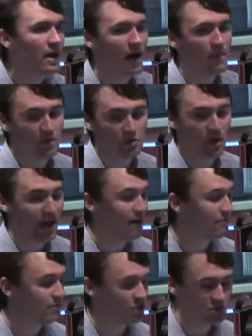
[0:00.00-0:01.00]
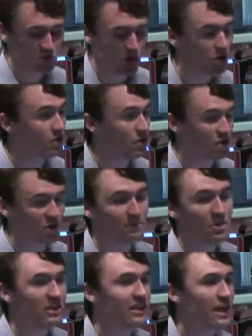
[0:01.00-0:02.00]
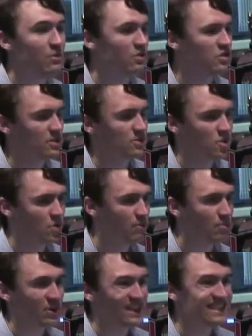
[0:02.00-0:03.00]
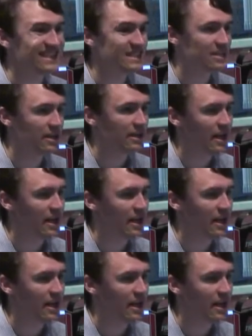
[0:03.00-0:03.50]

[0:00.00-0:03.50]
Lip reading: And then you have to start or communicate with some sort of pre-existing